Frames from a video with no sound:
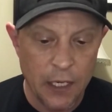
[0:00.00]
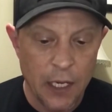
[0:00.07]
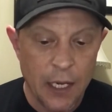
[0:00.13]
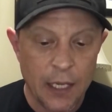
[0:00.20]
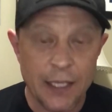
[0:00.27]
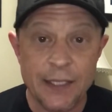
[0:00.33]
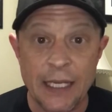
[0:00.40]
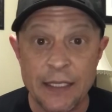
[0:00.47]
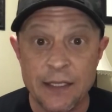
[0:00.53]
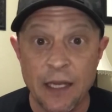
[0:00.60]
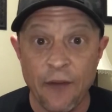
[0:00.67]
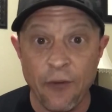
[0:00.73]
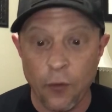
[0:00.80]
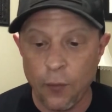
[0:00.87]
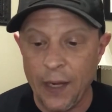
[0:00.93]
because that
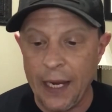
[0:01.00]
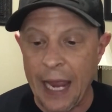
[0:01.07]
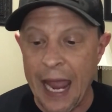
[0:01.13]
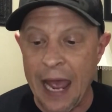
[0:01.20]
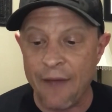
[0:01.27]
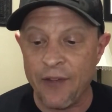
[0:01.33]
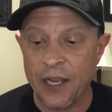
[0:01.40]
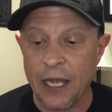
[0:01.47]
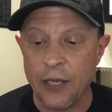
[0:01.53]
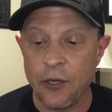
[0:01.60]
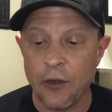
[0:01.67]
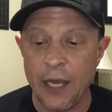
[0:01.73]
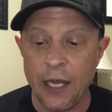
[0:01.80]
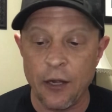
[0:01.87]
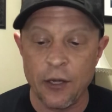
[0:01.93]
stuff will wreak havoc on your
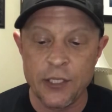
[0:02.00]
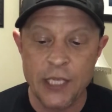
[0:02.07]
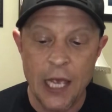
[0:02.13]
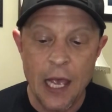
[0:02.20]
innards.